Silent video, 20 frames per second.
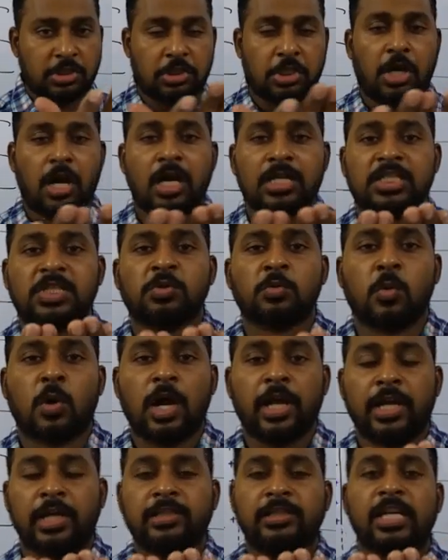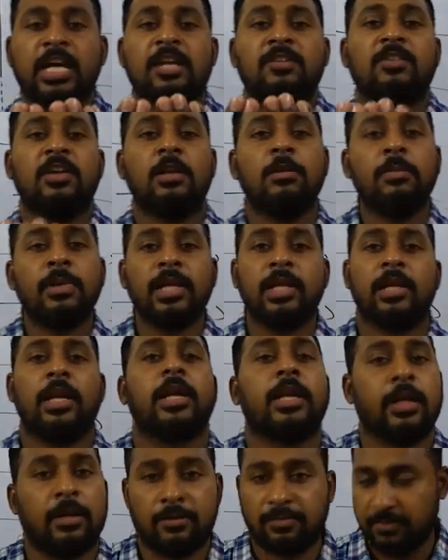charged wire there will be
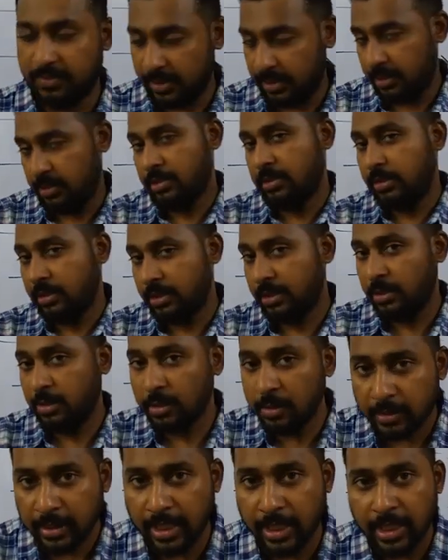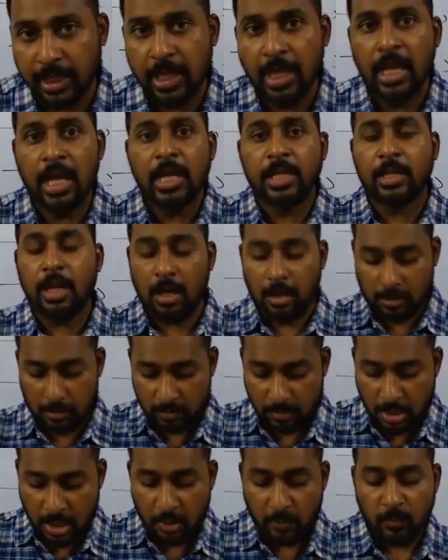electric field. Okay,
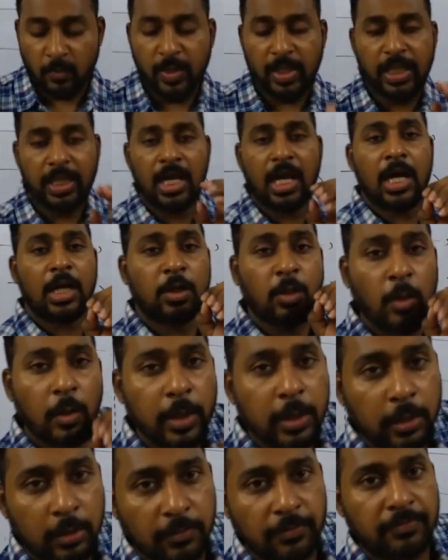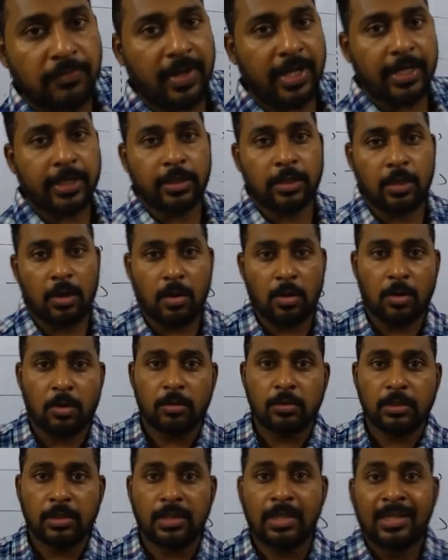now we are going to find
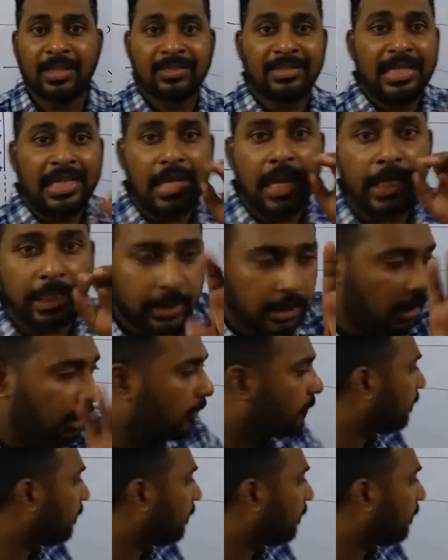out the electric